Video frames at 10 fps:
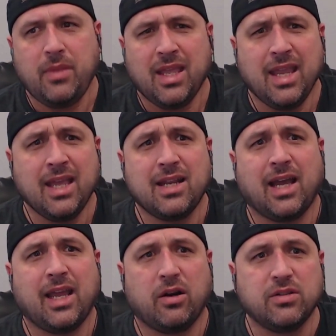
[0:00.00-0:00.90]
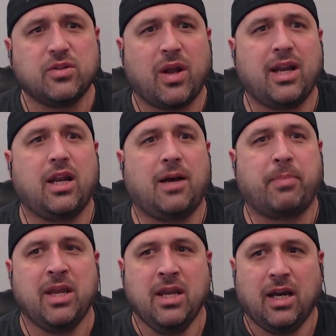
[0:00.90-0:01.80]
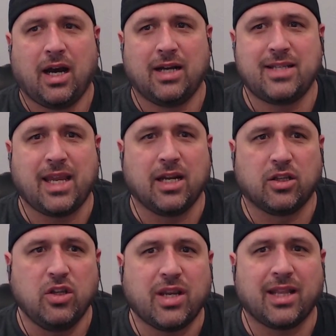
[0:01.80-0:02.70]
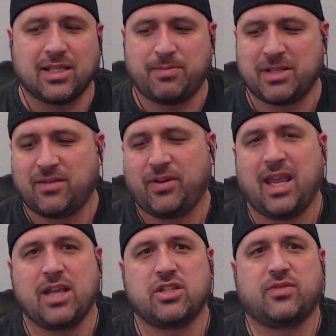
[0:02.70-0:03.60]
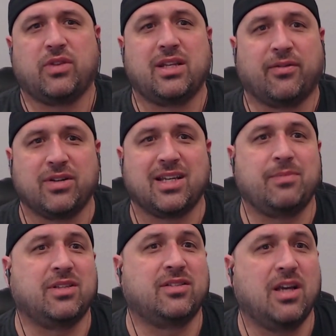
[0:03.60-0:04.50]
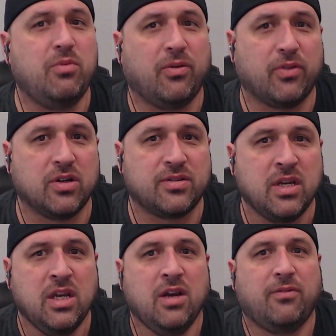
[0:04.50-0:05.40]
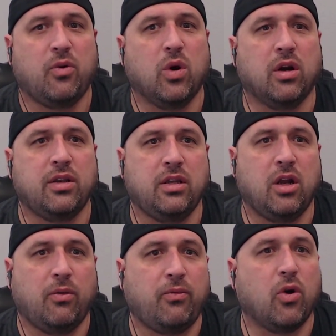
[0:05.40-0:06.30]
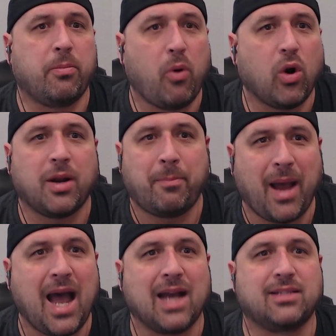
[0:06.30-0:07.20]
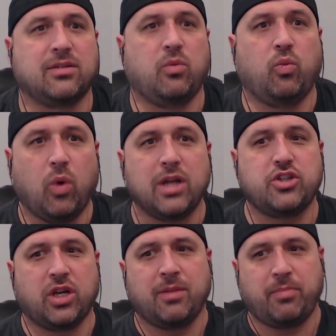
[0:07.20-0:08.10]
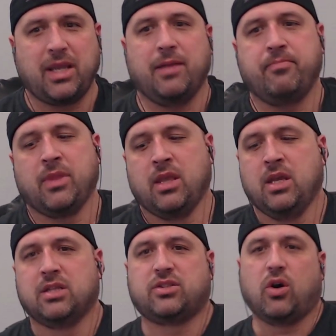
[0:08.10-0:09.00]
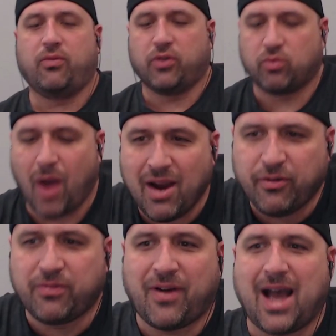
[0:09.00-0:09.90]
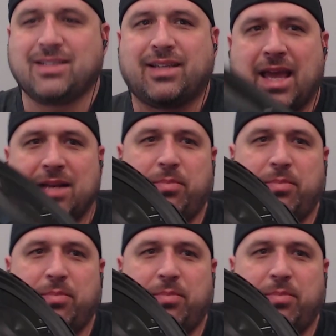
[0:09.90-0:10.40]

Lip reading: And I also ended up taking a look at the specifications for the different types of subwoofers for a ported box, what should it be? So for the Rockford Fosgate